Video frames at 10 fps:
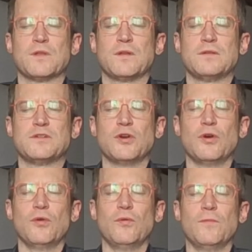
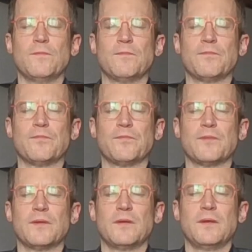So
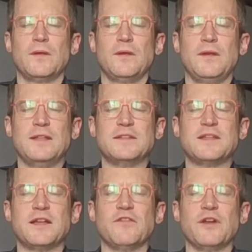
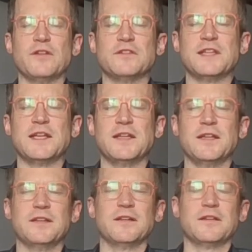instead of
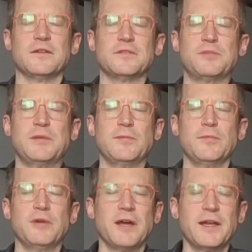understanding that there's people
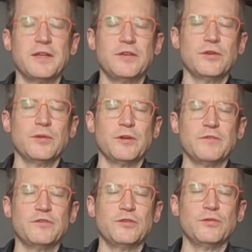behind you and
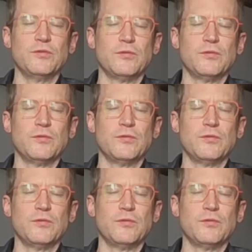above you